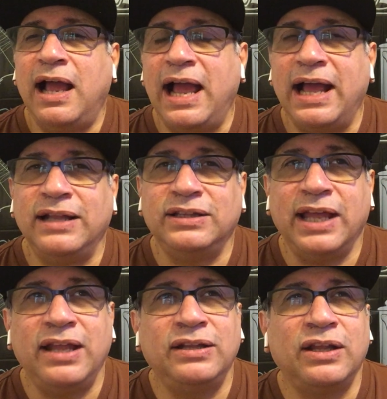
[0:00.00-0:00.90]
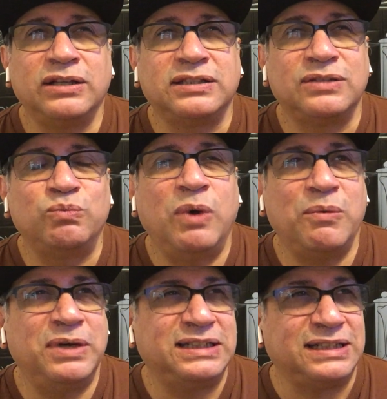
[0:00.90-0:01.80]
And then
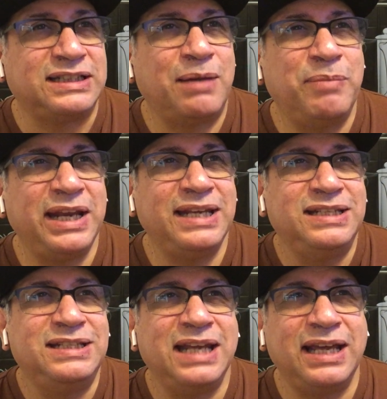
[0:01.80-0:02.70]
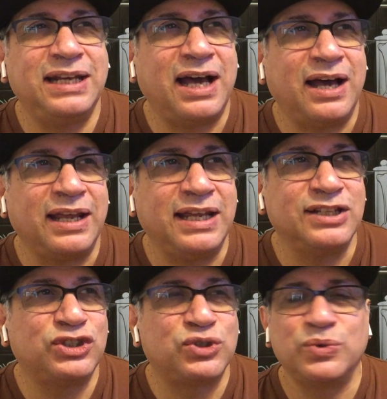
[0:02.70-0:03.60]
what was it? Somebody did a
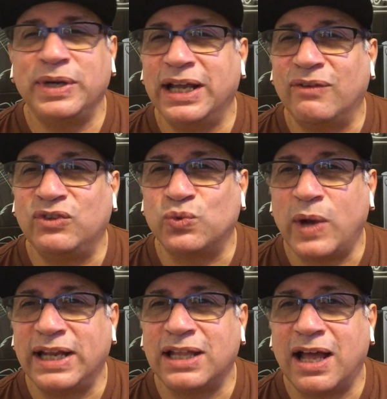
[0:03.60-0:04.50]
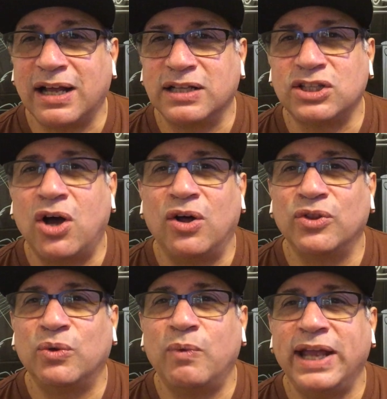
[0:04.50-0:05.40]
history of dreadlocks all
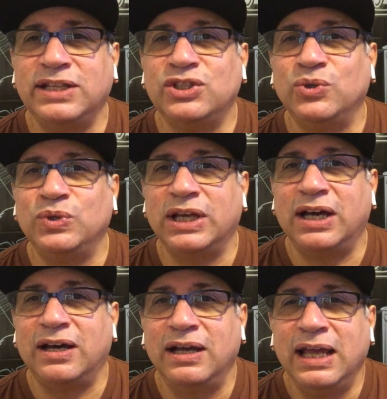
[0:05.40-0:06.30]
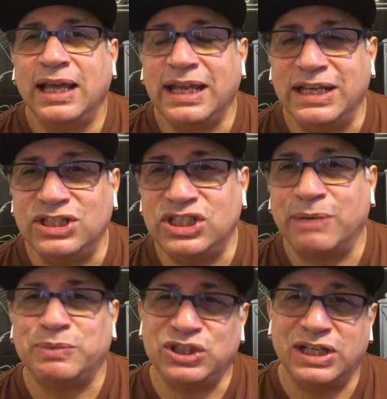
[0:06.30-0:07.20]
the way to the
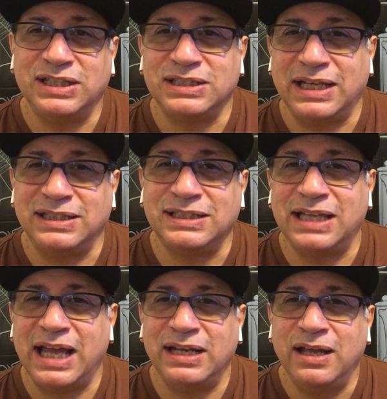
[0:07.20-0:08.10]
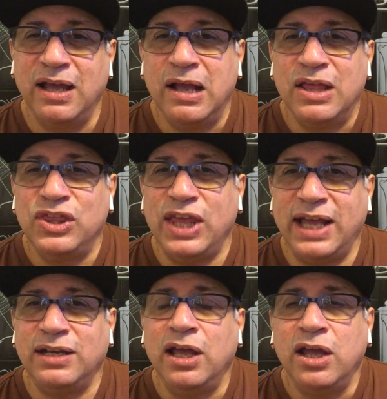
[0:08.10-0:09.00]
Egyptians and said,
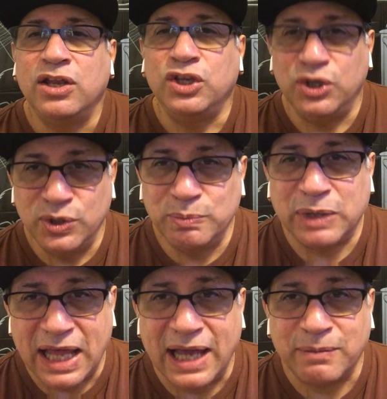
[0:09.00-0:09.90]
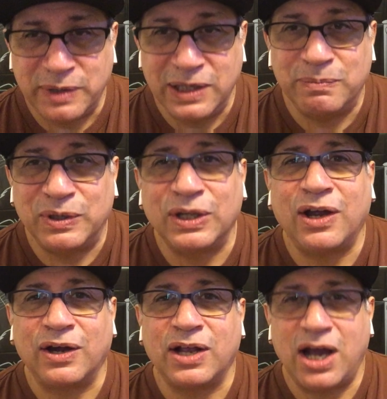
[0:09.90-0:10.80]
then you black people
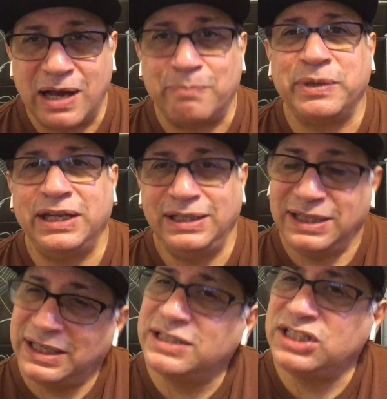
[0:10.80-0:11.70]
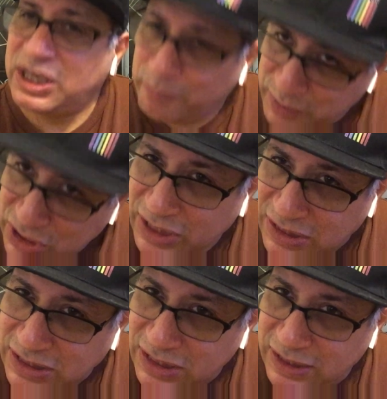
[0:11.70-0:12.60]
are copying the
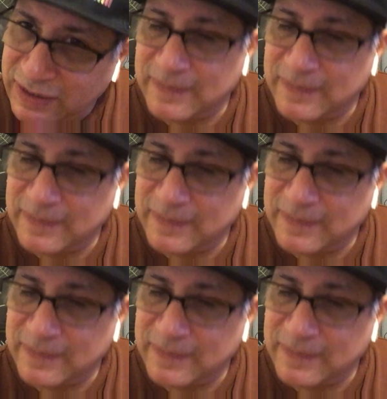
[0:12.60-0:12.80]
Egyptians